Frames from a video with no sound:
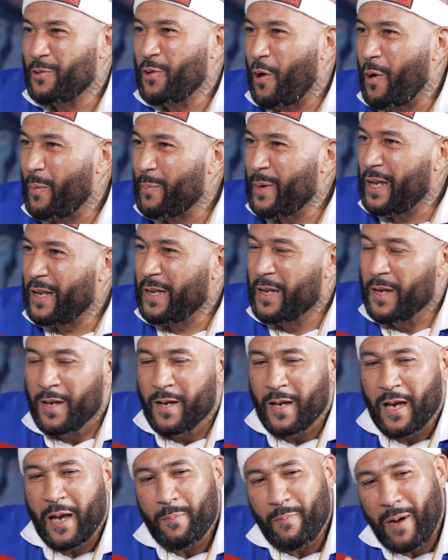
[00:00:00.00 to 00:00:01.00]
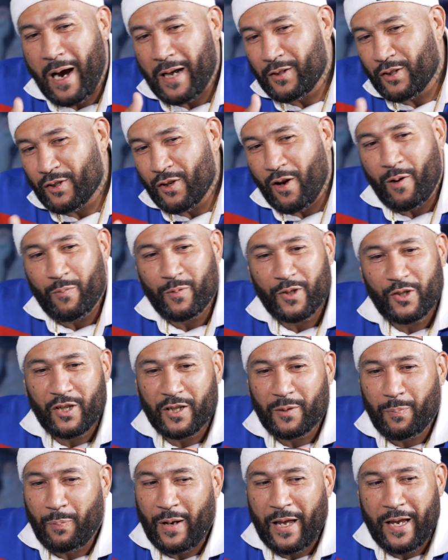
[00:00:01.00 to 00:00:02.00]
you know what I mean? Yeah. And my son was
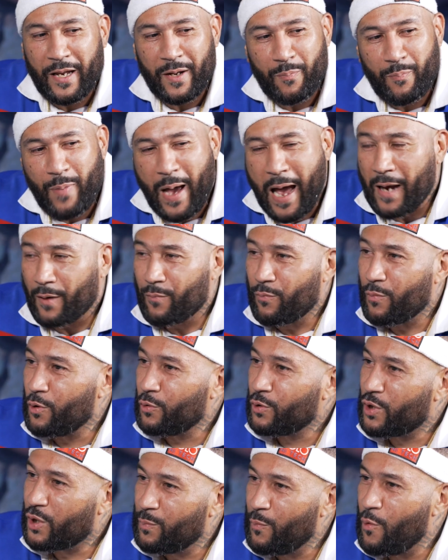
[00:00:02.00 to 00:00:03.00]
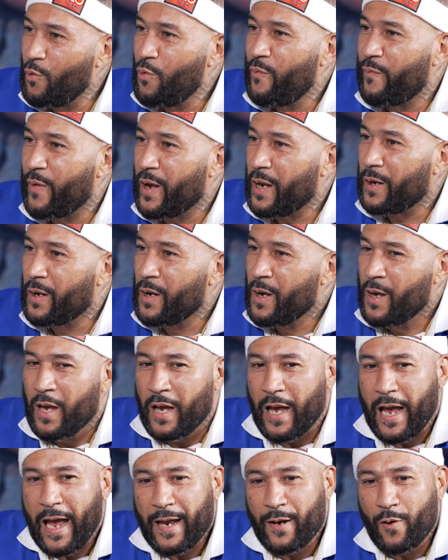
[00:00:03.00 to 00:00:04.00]
just playing the back real smooth
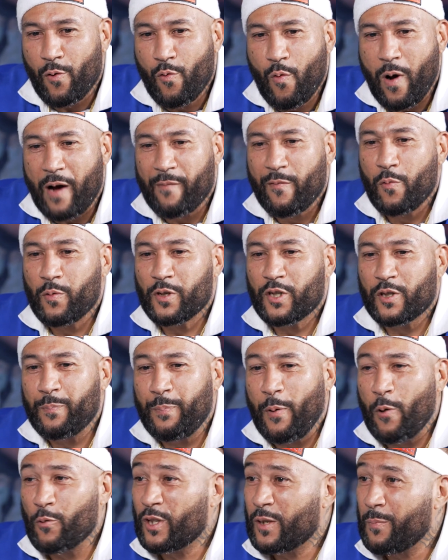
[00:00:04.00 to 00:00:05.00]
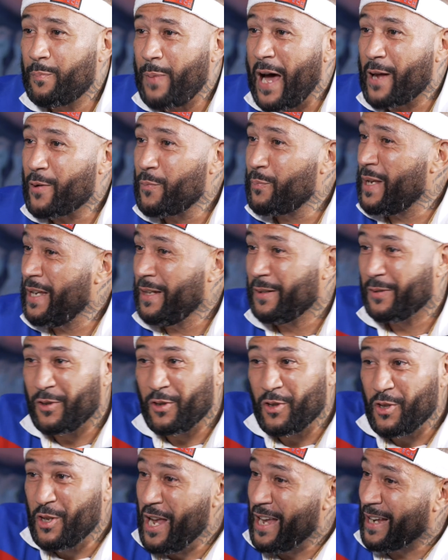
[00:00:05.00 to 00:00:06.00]
and whoever was supposed to battle me
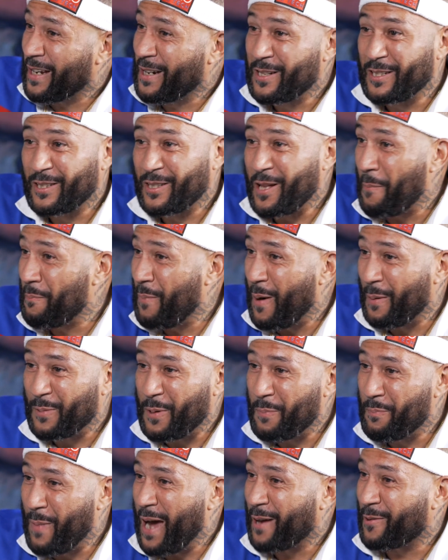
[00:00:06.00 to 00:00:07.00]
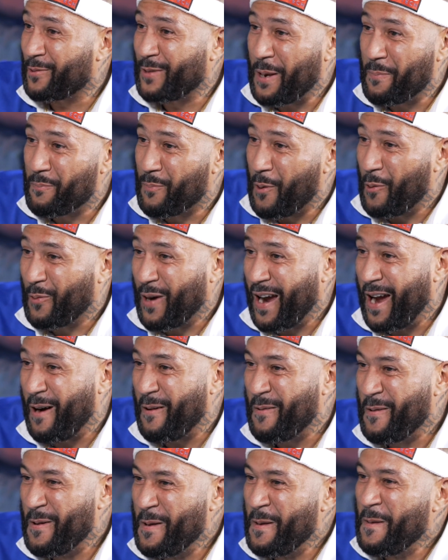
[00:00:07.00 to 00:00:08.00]
didn't step up to battle. They broke
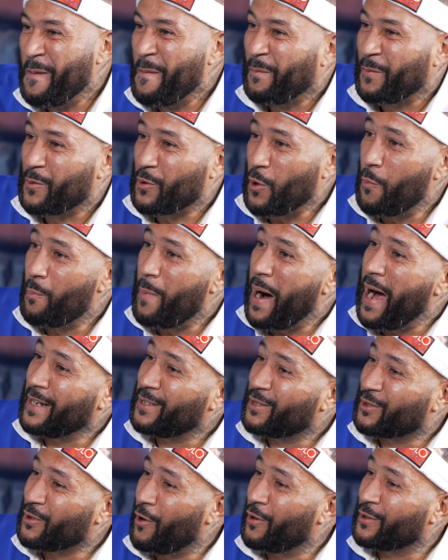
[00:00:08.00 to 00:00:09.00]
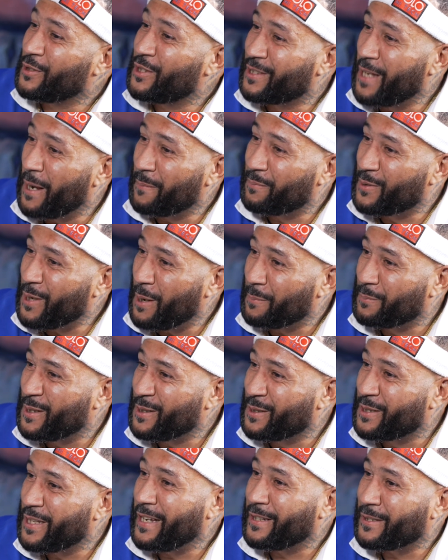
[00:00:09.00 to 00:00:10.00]
out. So my son stepped
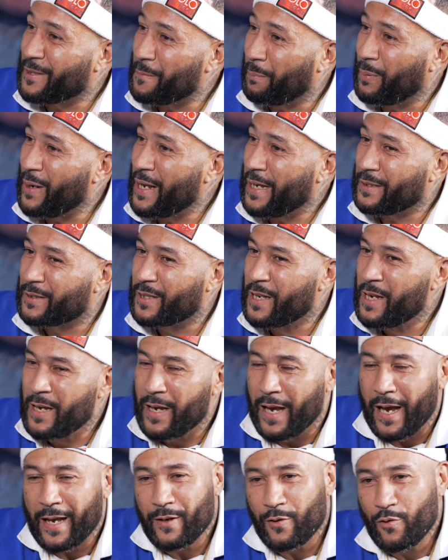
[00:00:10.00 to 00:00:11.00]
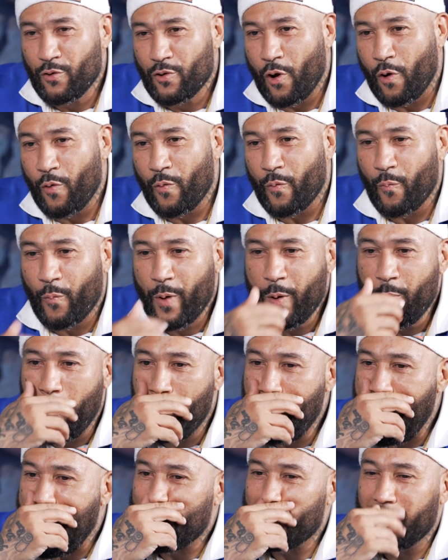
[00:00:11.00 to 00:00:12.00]
up to take the place. And you know, we
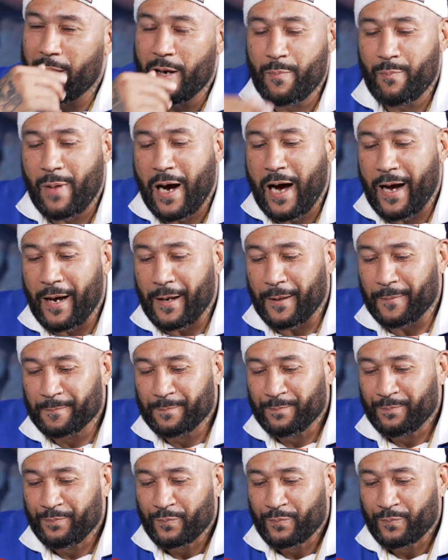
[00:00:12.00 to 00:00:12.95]
were battling by